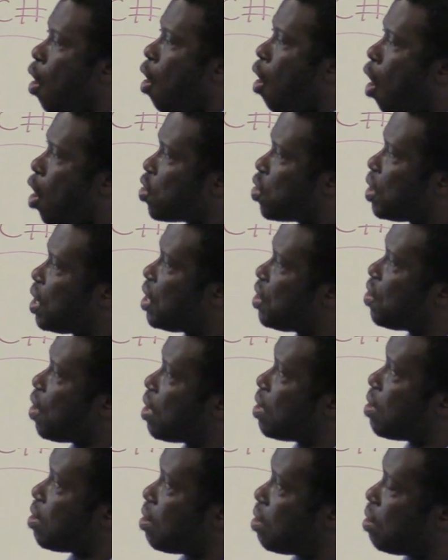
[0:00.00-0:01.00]
Also, this is
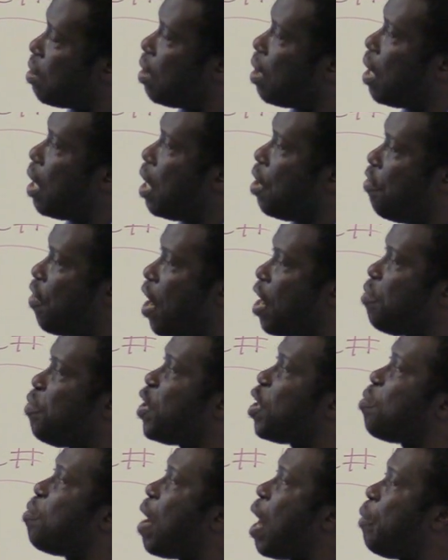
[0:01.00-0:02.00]
just a very
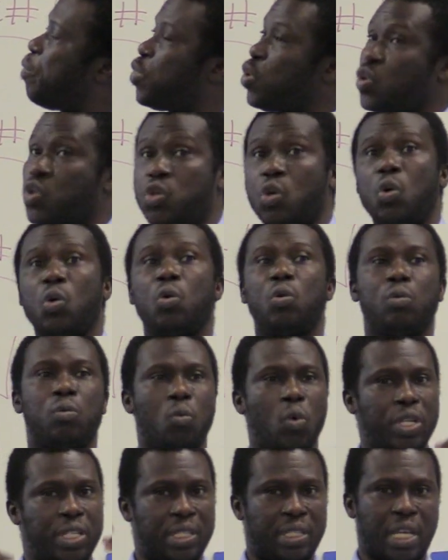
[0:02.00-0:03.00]
big map to show
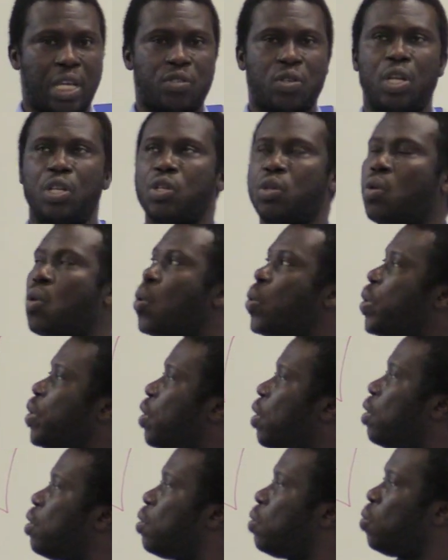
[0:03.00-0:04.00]
what is actually going
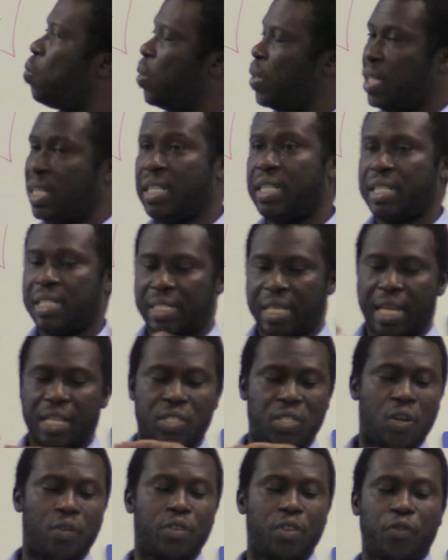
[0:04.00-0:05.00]
on within the
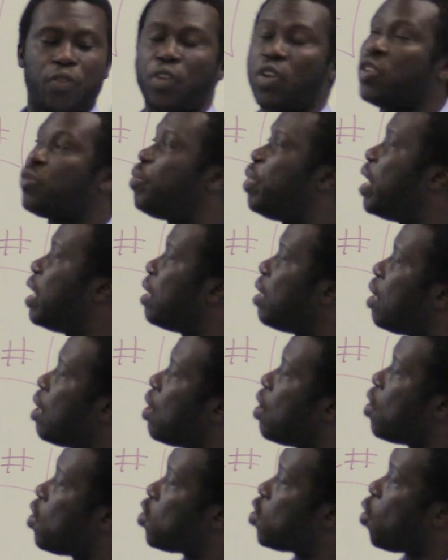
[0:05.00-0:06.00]
entirety of the floodplain.
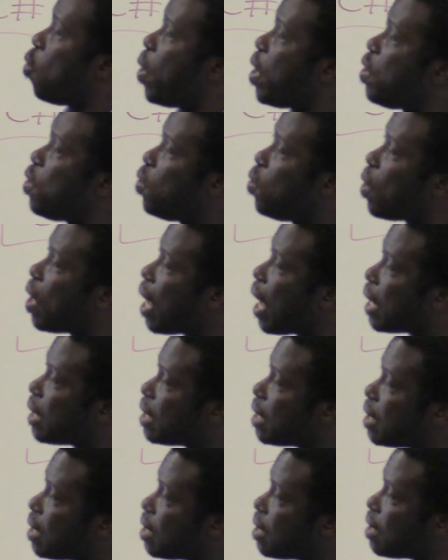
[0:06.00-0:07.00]
So when you look at
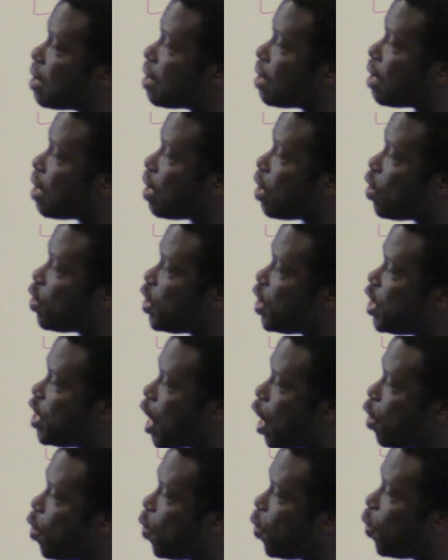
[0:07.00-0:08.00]
it, the
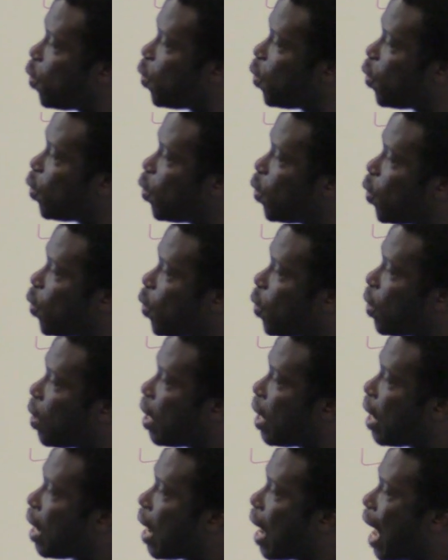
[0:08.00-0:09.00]
yellow
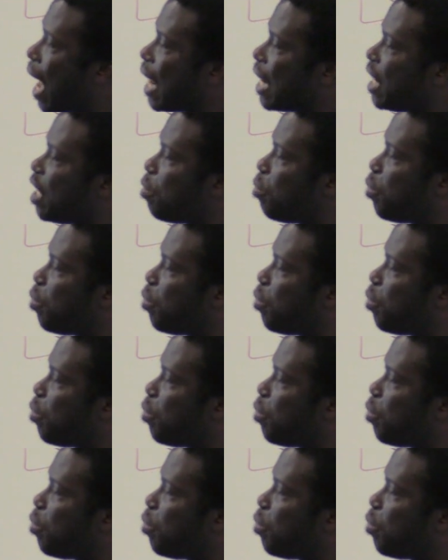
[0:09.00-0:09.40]
and the